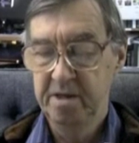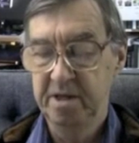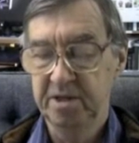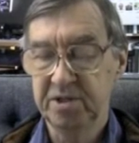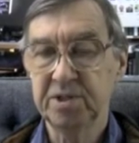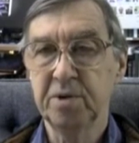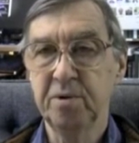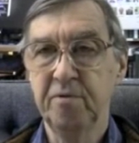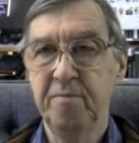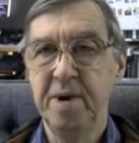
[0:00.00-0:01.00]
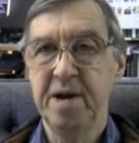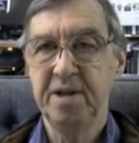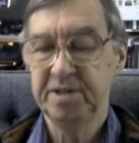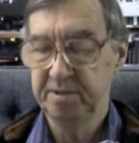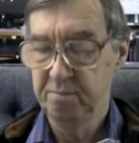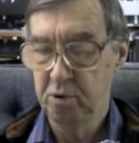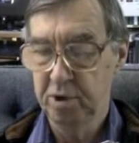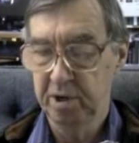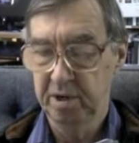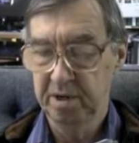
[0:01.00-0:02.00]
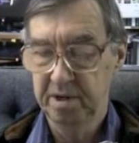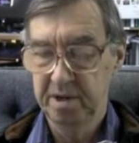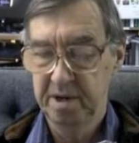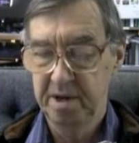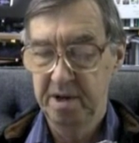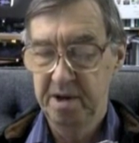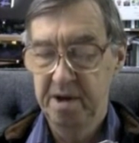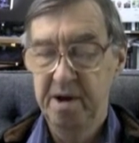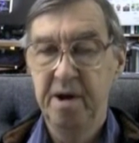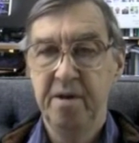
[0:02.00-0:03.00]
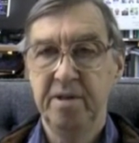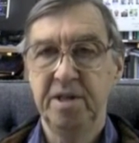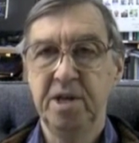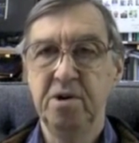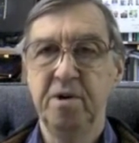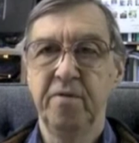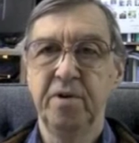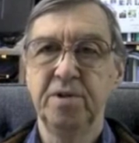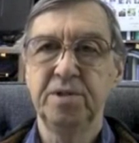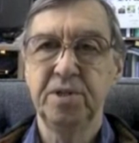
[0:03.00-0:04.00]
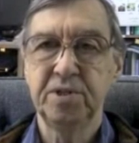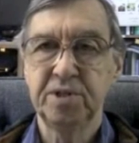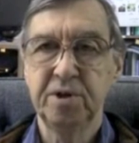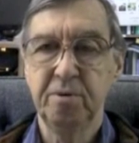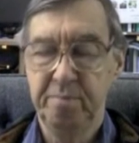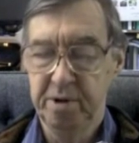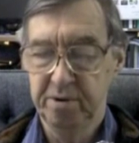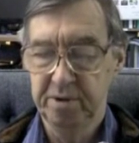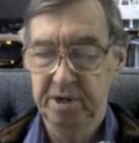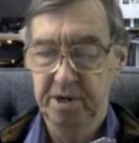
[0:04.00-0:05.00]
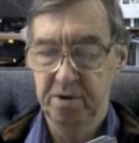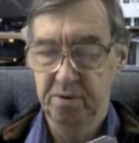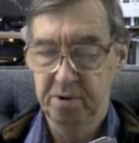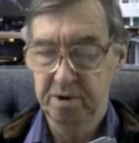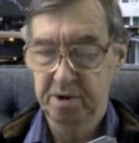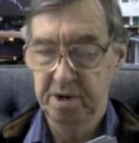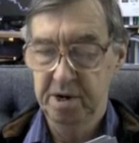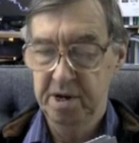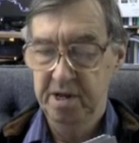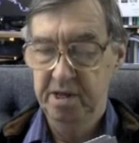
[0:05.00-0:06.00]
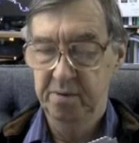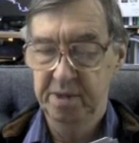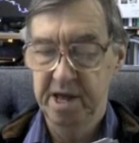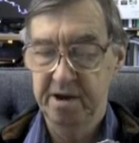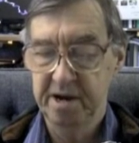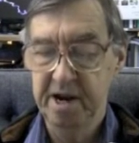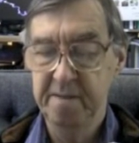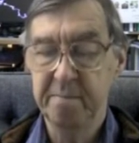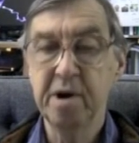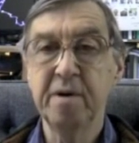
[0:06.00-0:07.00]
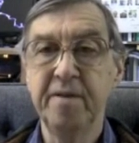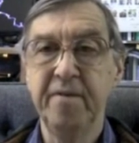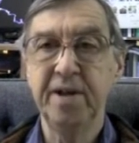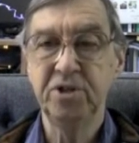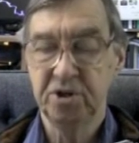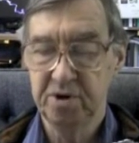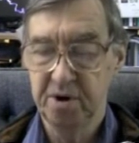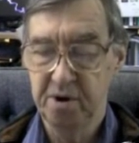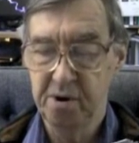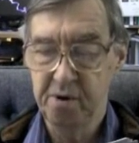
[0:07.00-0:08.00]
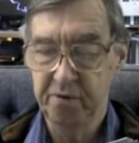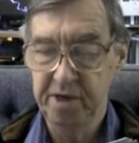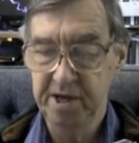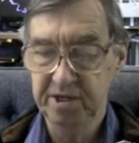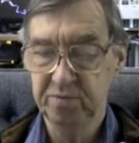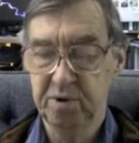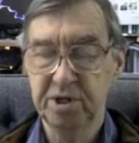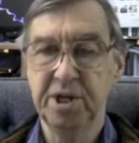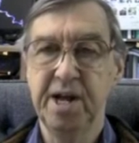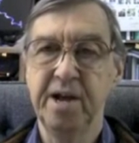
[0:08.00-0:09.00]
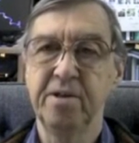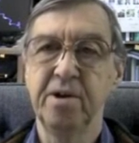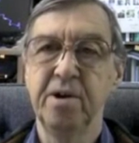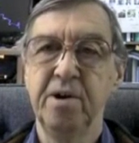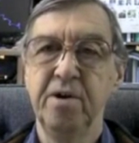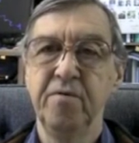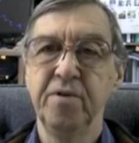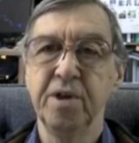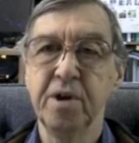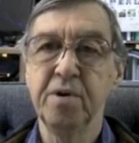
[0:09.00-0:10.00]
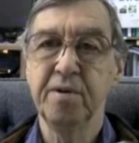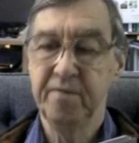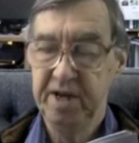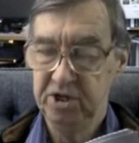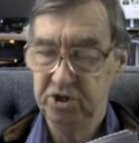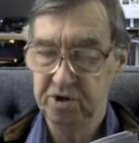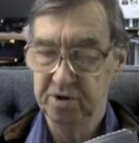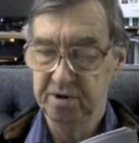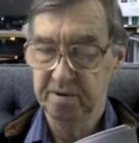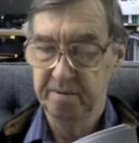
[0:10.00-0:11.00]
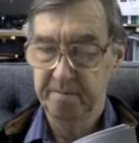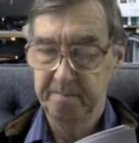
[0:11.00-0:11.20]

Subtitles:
That the soul of man is immortal. That the universe is so built and ordered that without any peradventure all things work together for the good of each and all.